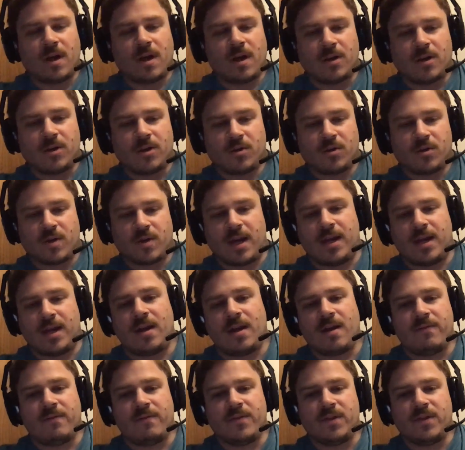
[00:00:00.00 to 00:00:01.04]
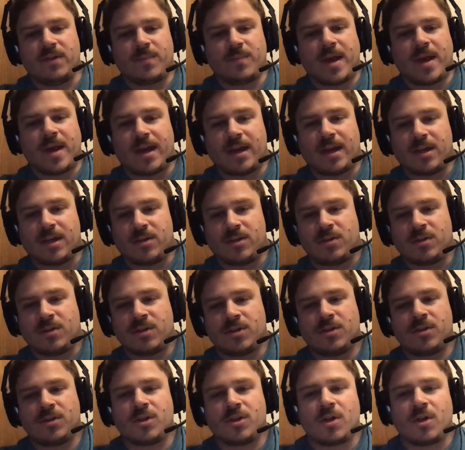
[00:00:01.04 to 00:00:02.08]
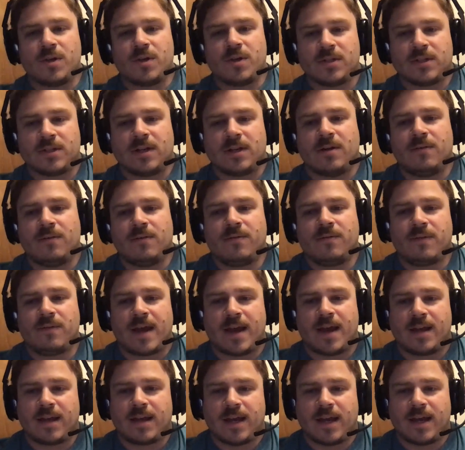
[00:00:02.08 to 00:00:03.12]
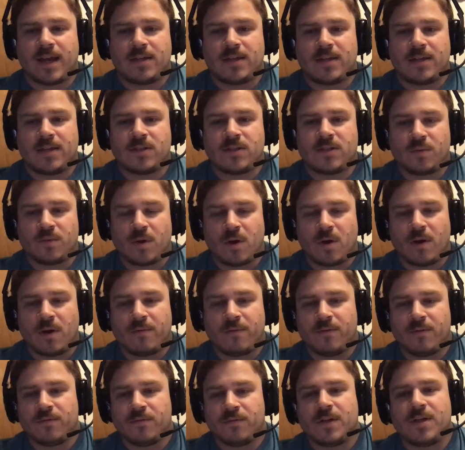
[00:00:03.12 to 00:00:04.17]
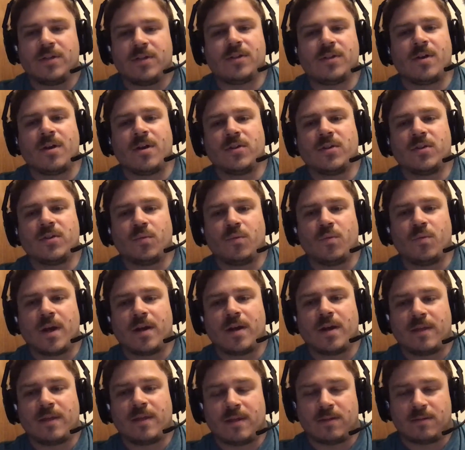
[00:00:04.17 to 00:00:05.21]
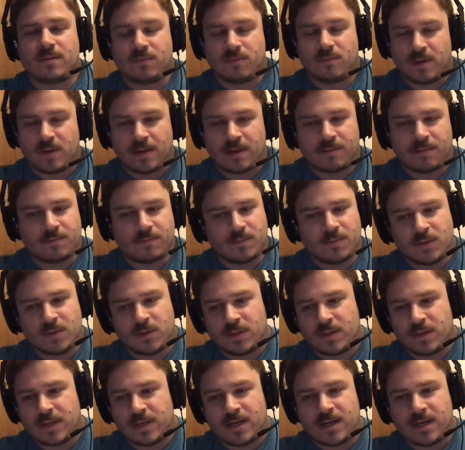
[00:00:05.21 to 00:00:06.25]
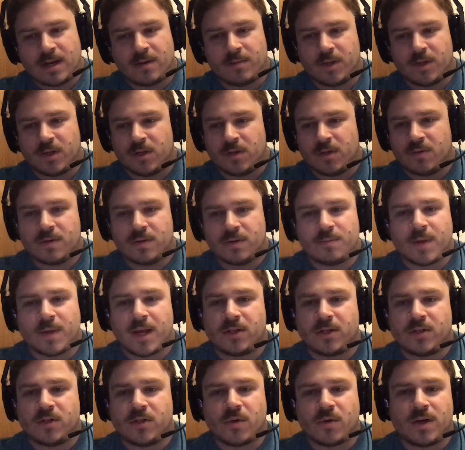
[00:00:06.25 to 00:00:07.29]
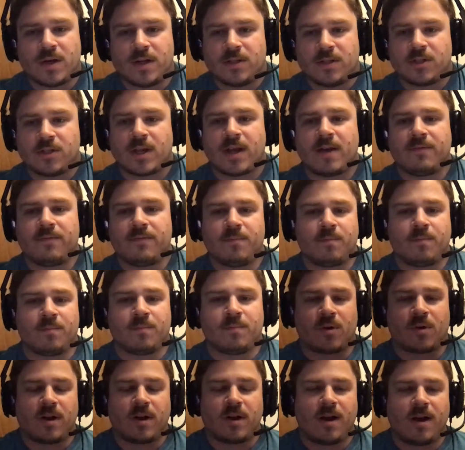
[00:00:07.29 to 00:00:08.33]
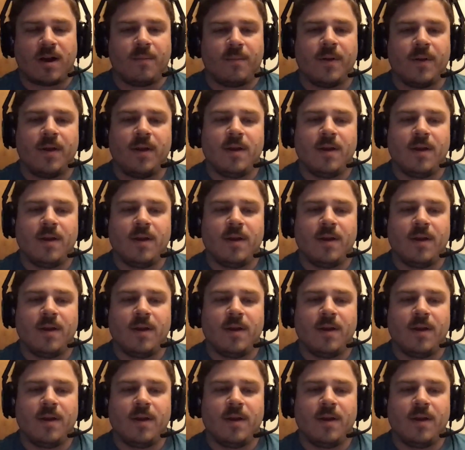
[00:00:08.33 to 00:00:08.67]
trait of this package show itself at Kansas off of restarts, where the DW and Mike Joy and Jeff brought up